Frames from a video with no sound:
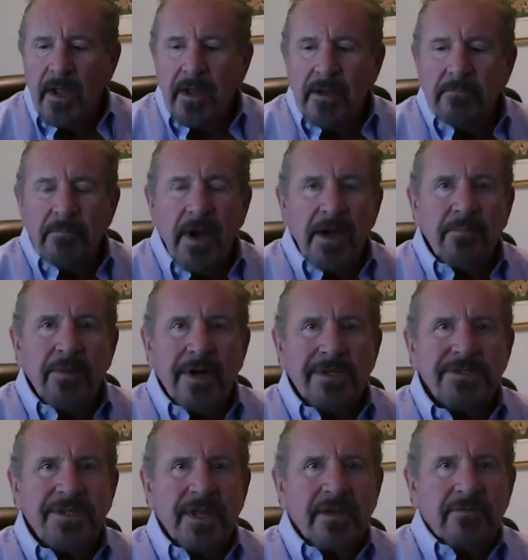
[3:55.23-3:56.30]
my
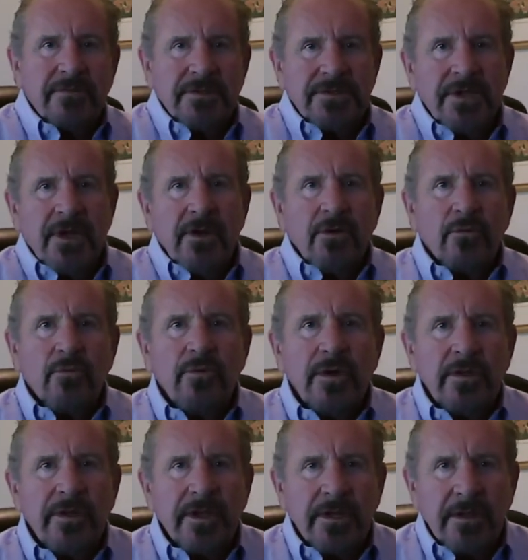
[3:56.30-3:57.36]
prostate was
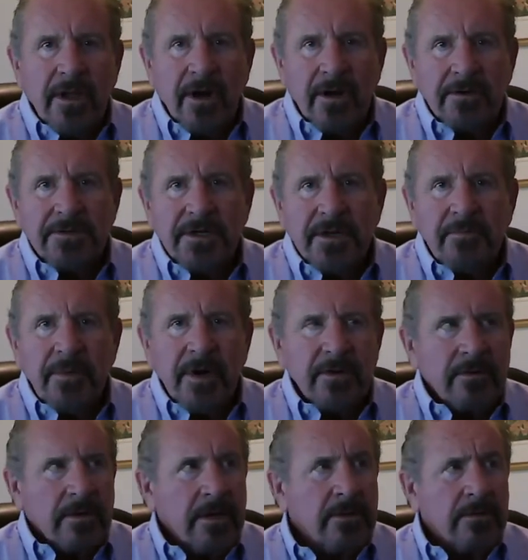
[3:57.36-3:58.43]
really enlarged compared to
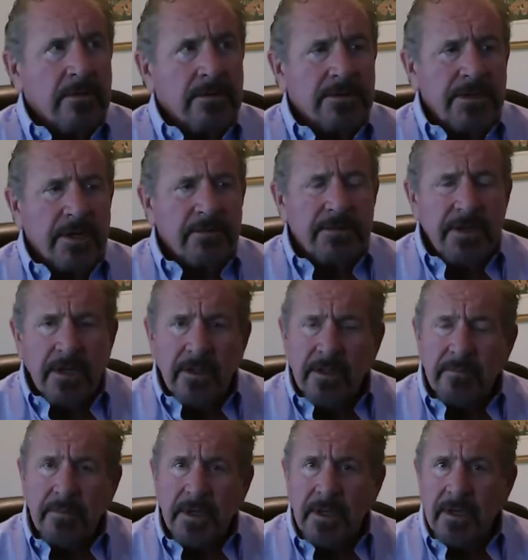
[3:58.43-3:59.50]
others. They were telling
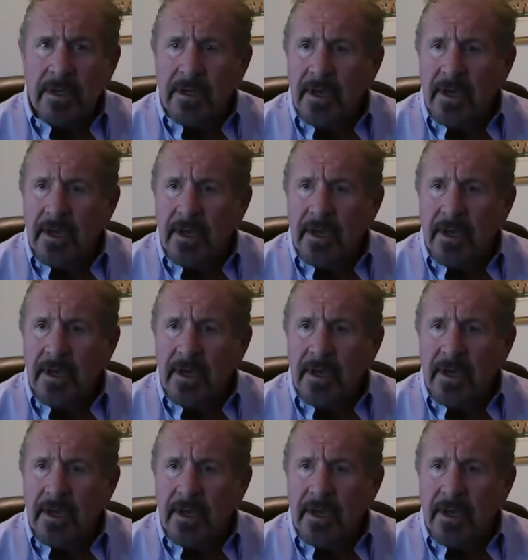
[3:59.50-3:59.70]
me